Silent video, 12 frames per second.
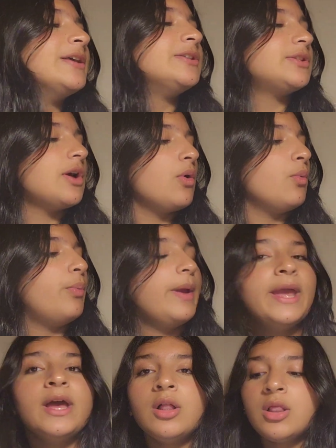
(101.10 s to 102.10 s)
So
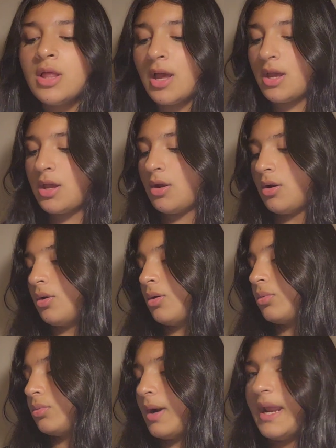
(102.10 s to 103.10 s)
whale
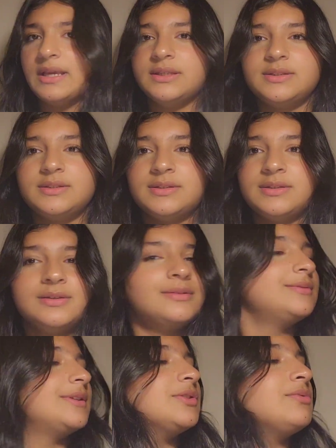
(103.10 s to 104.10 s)
rice.
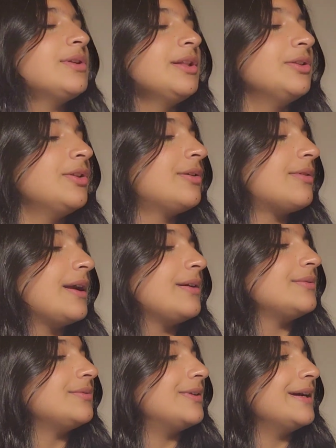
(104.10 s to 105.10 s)
Doesn't really look like
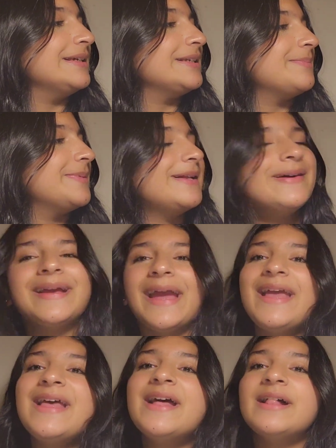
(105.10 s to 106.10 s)
rice, but
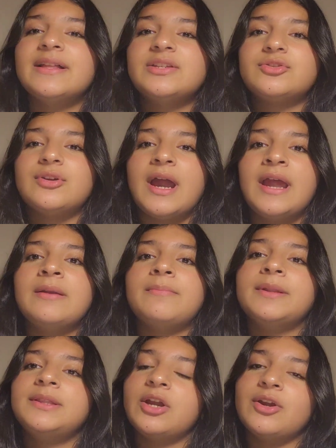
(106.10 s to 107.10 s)
okay, let's try it.
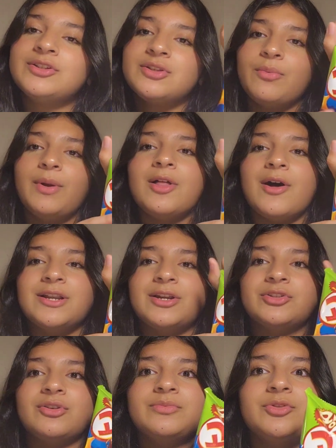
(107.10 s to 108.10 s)
But there is a whale on
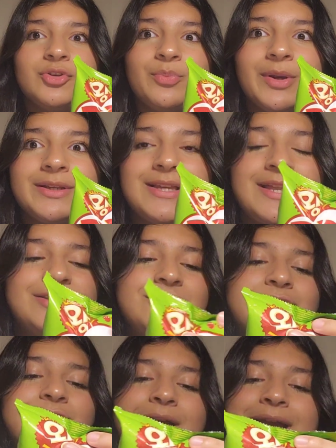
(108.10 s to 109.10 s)
here, so I'm super excited to
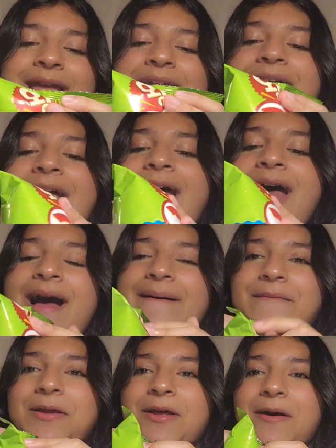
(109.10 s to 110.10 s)
try it
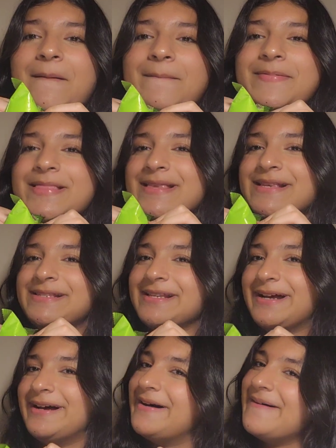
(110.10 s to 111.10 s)
and opens
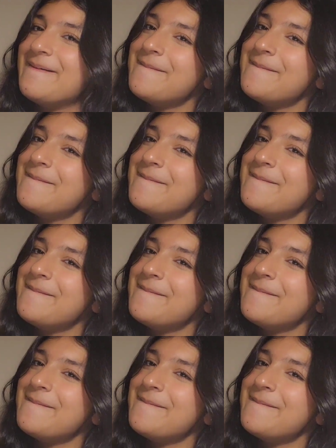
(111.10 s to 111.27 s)
up.